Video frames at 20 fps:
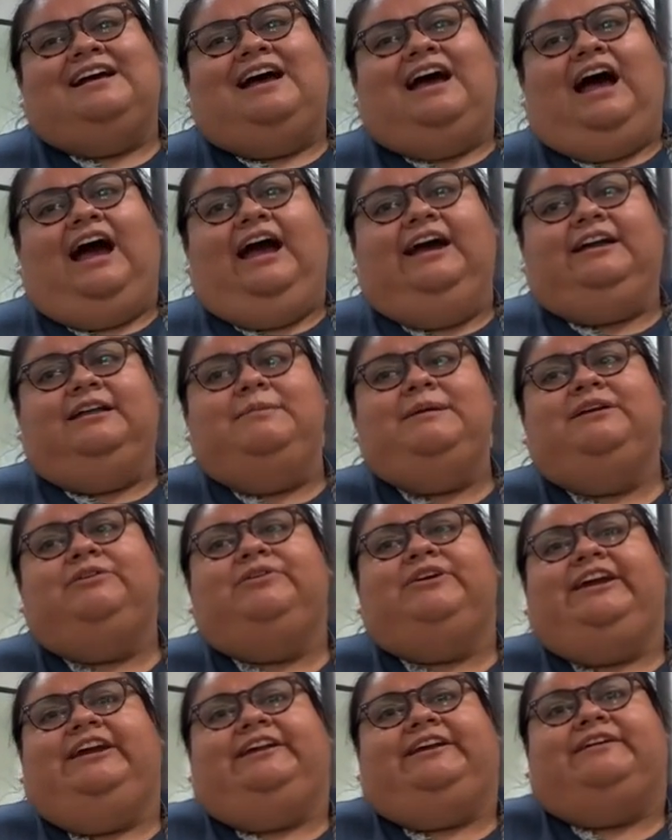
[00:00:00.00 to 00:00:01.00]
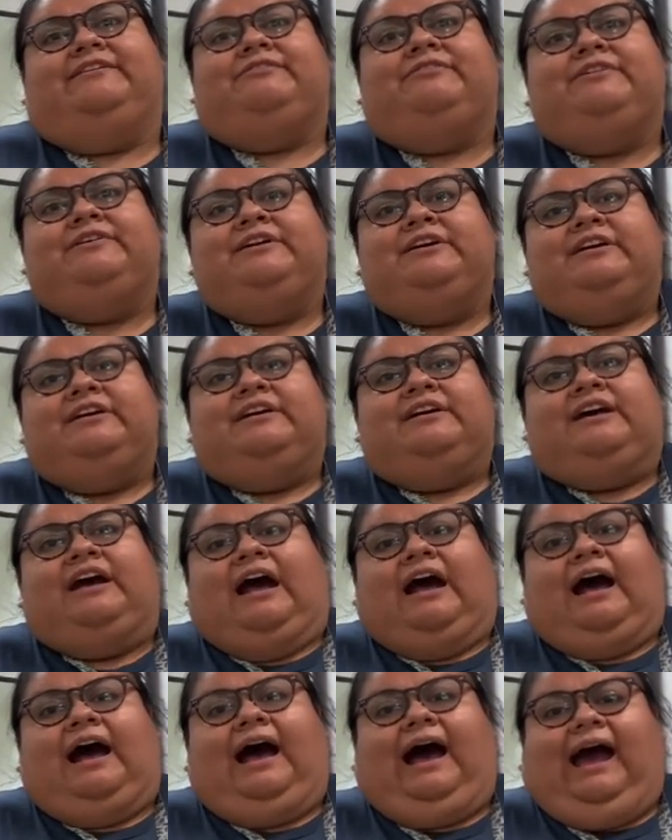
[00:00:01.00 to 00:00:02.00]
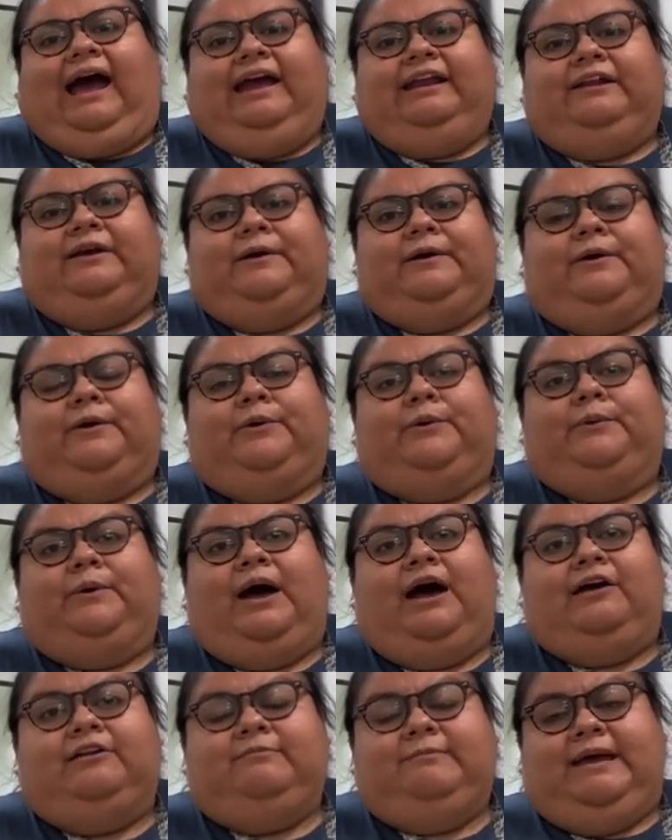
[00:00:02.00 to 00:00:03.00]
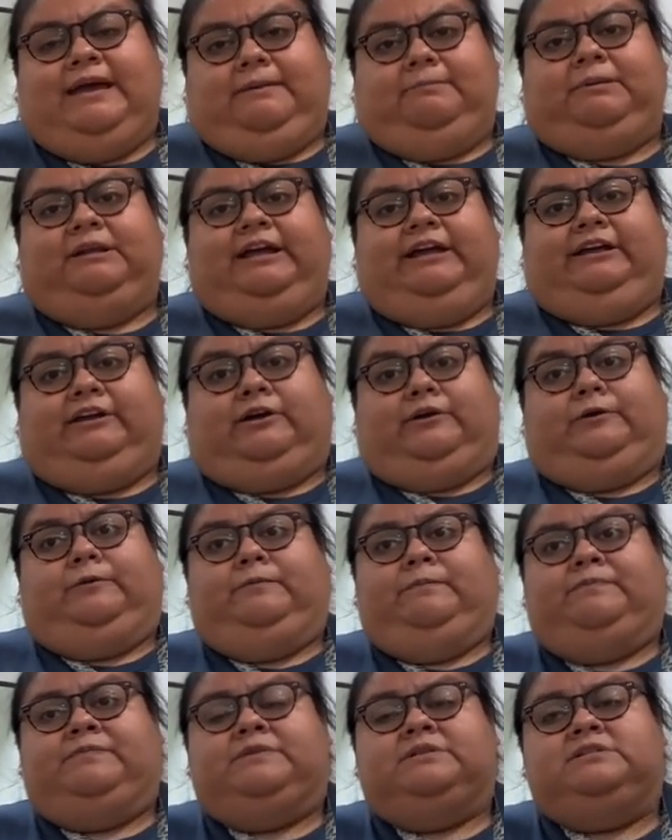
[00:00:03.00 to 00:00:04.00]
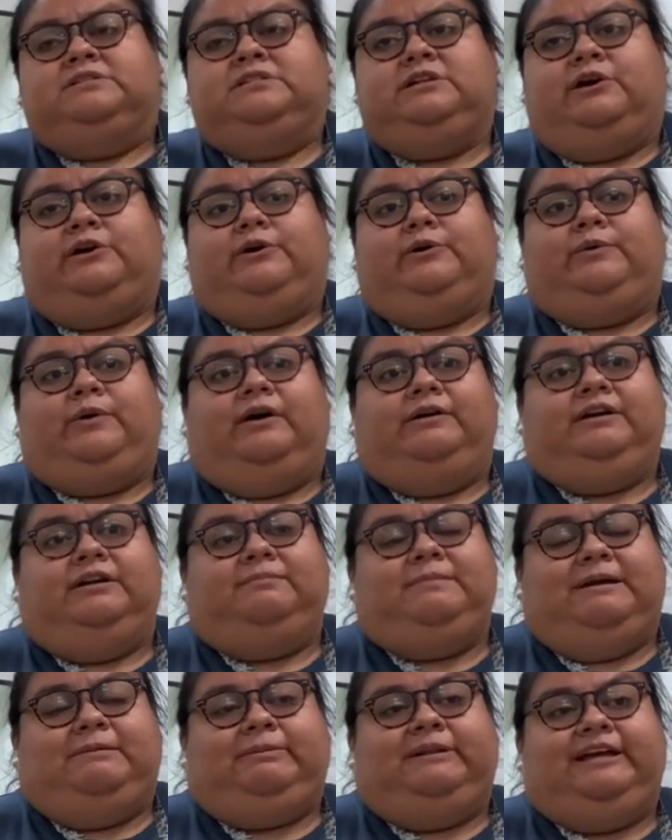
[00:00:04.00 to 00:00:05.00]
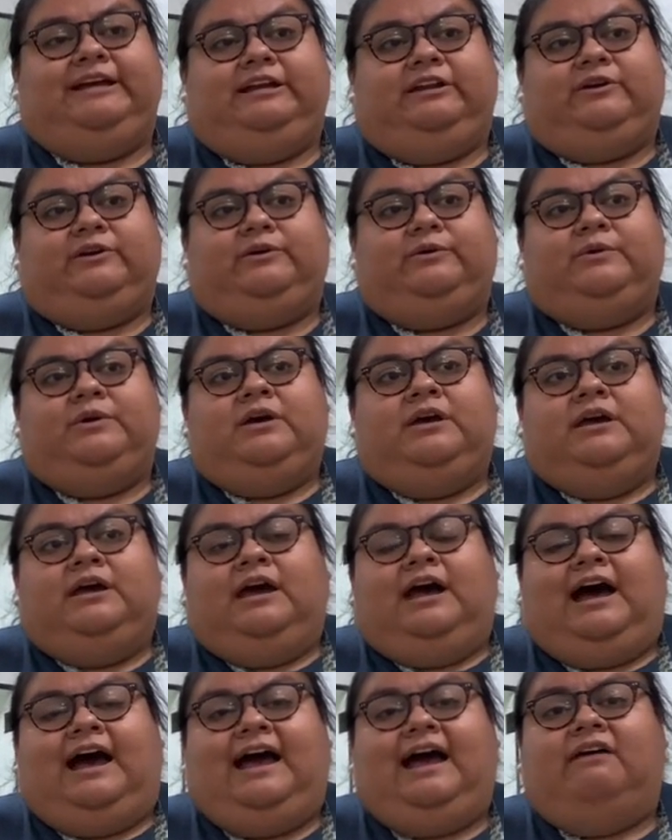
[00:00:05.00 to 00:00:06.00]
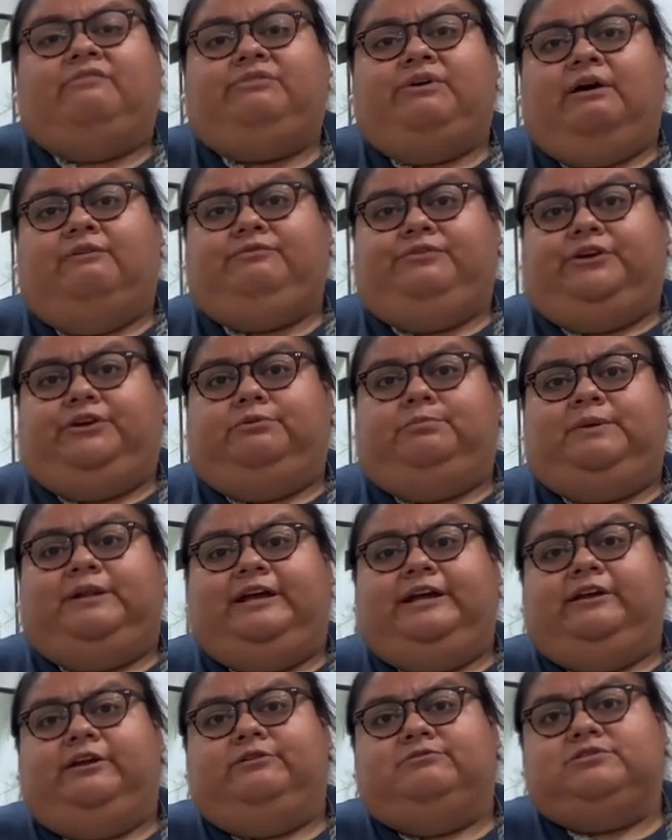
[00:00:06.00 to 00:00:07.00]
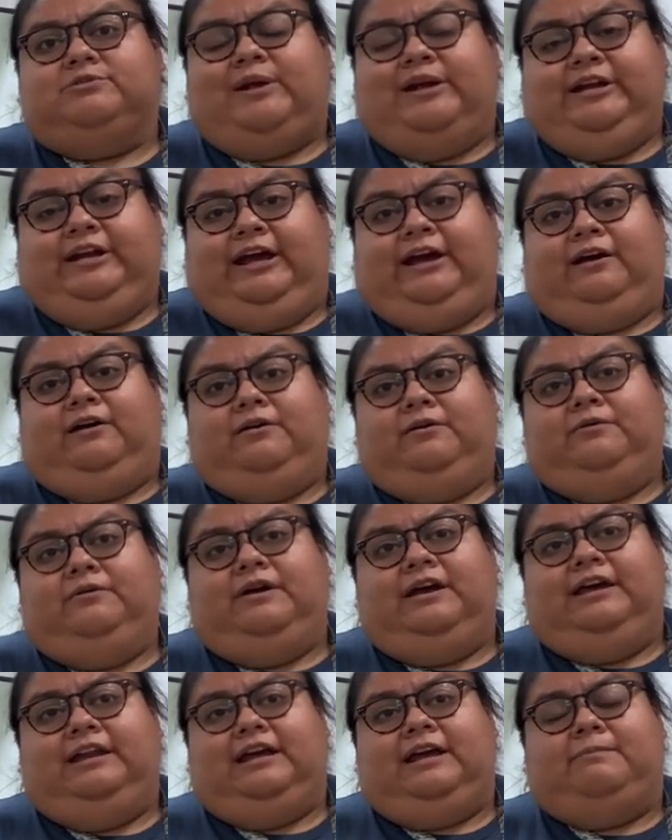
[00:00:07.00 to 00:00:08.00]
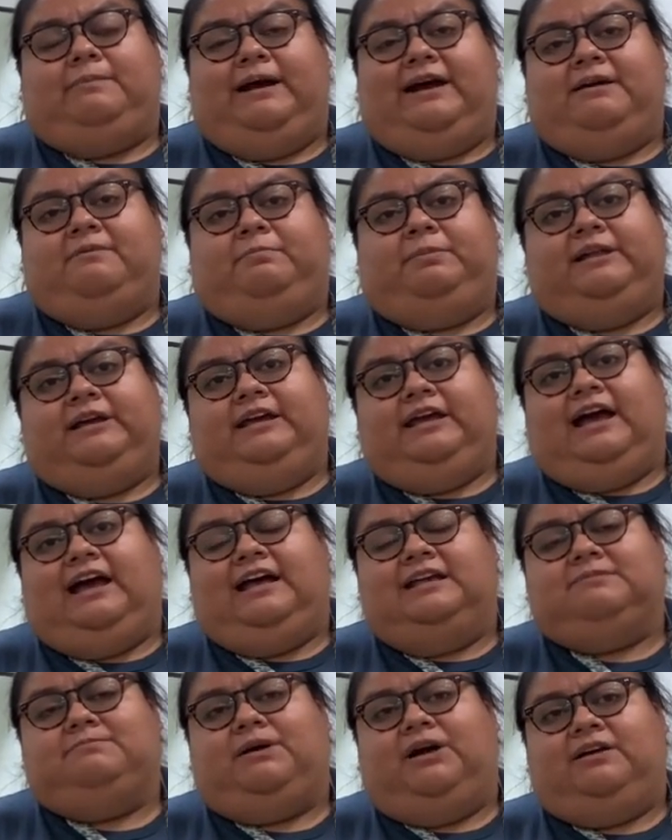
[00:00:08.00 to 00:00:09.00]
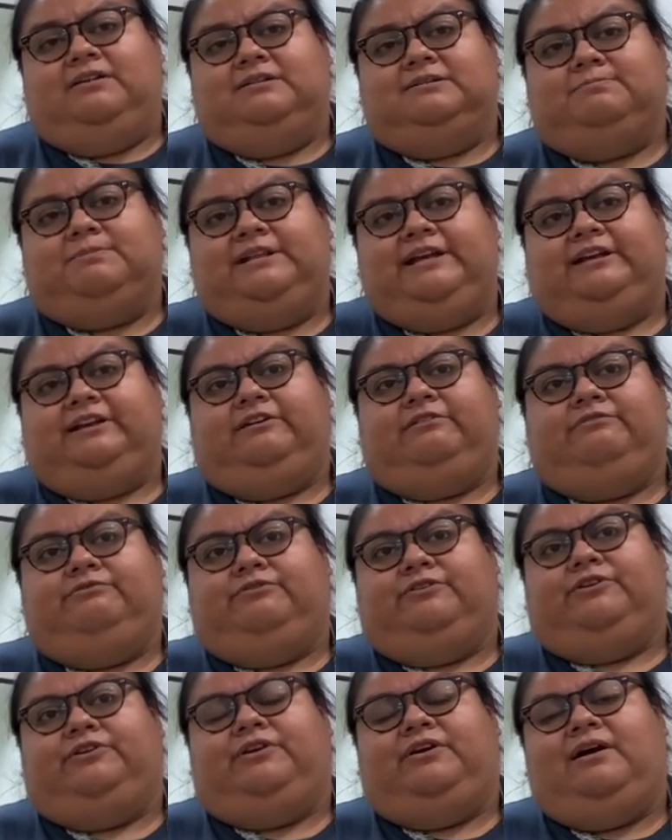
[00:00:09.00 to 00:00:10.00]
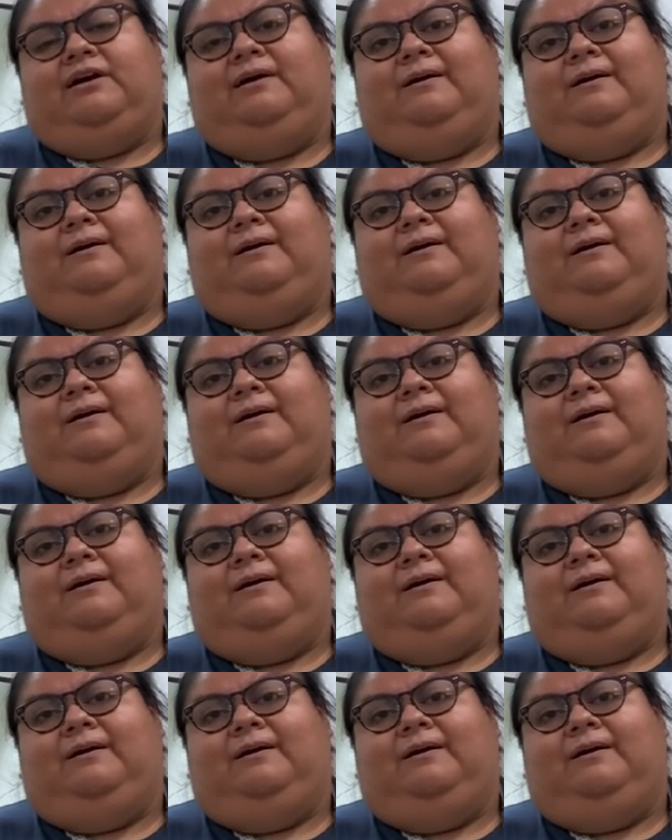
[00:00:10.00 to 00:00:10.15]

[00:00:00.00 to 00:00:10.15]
I'm gonna be creative. I know how to make Play-Doh, so I'm gonna make Play-Doh. I have a few Play-Dohs right now, and I've gotten Play-Doh for